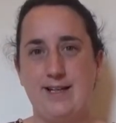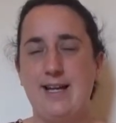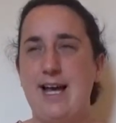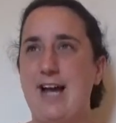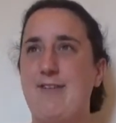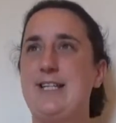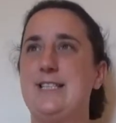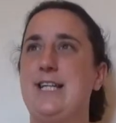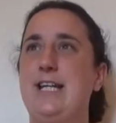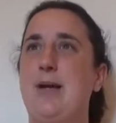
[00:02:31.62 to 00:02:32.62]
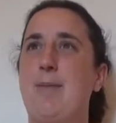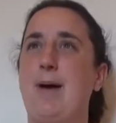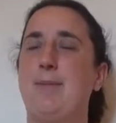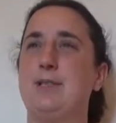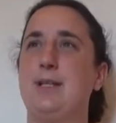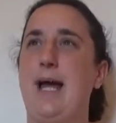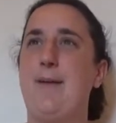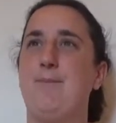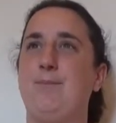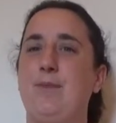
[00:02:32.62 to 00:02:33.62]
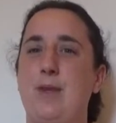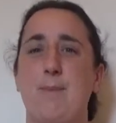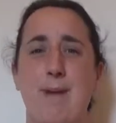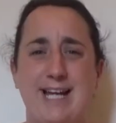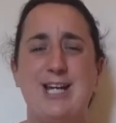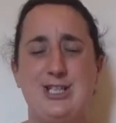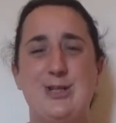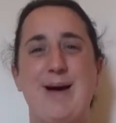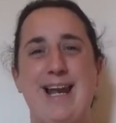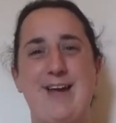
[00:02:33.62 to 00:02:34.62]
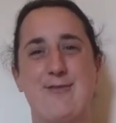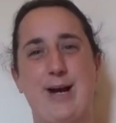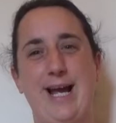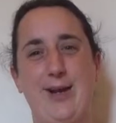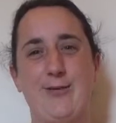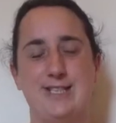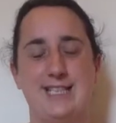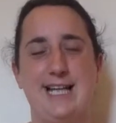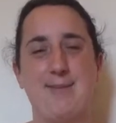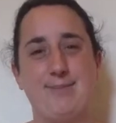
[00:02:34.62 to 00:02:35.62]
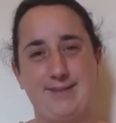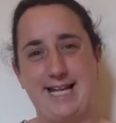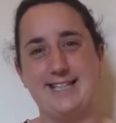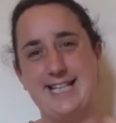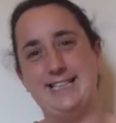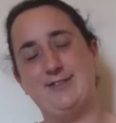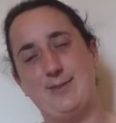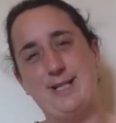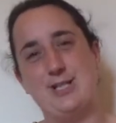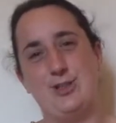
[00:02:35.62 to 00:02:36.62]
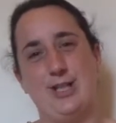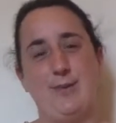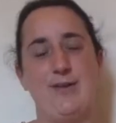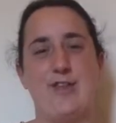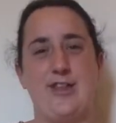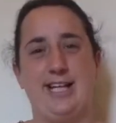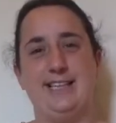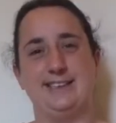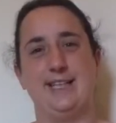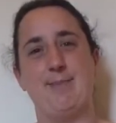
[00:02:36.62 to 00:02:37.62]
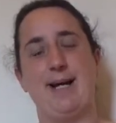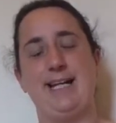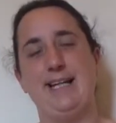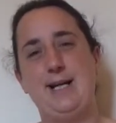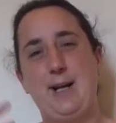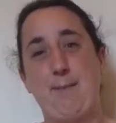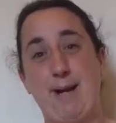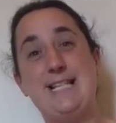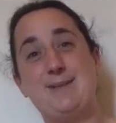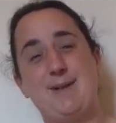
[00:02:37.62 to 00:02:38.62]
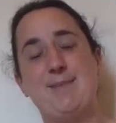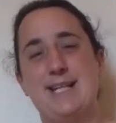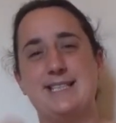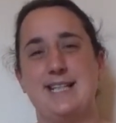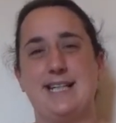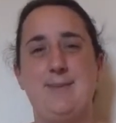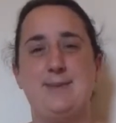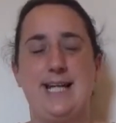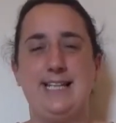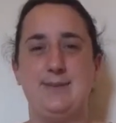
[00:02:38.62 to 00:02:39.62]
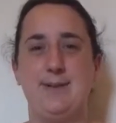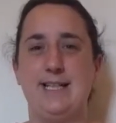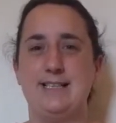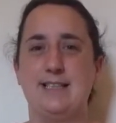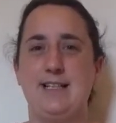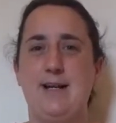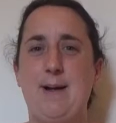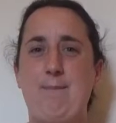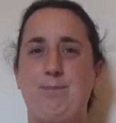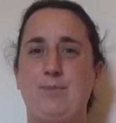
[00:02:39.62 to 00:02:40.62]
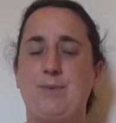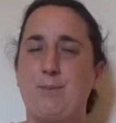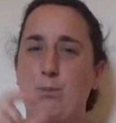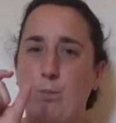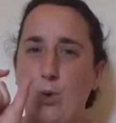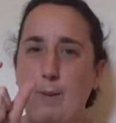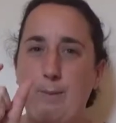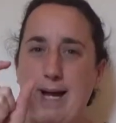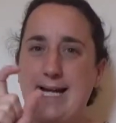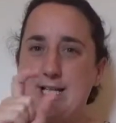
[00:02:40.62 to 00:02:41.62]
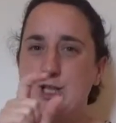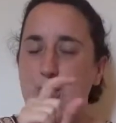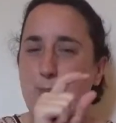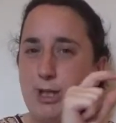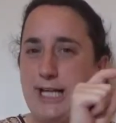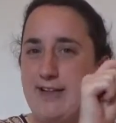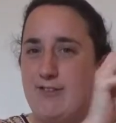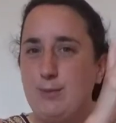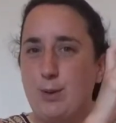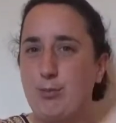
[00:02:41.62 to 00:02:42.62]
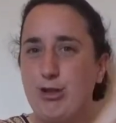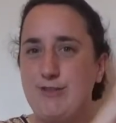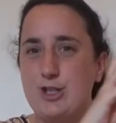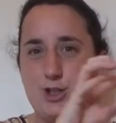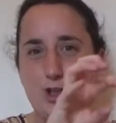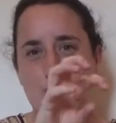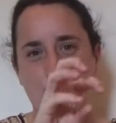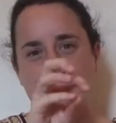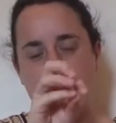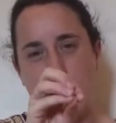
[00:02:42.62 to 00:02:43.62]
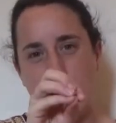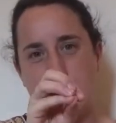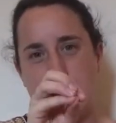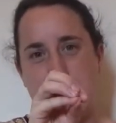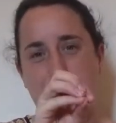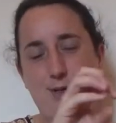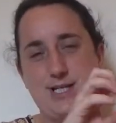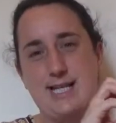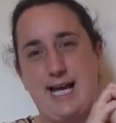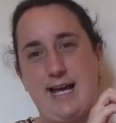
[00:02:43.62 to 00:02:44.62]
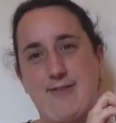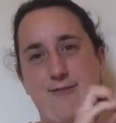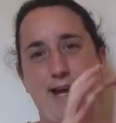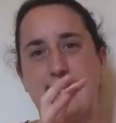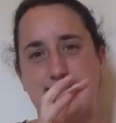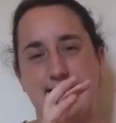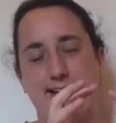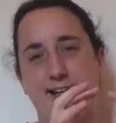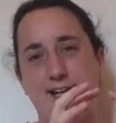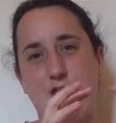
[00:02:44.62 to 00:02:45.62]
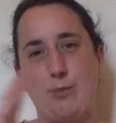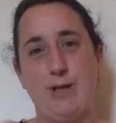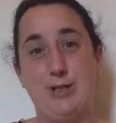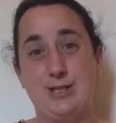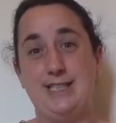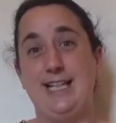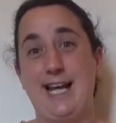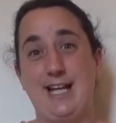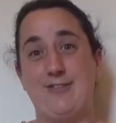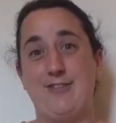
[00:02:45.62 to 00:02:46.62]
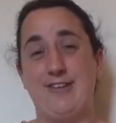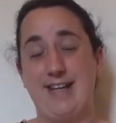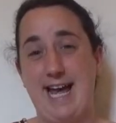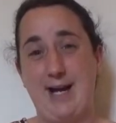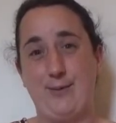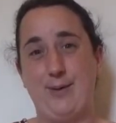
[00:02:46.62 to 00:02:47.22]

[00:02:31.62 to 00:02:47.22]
I've had to think about the baggage in my life quite a lot recently. I'm candidating for ministry, and one of the things that my placement minister keeps saying to me is, what baggage are you bringing from your previous church experience? How is that affecting the way you see life now?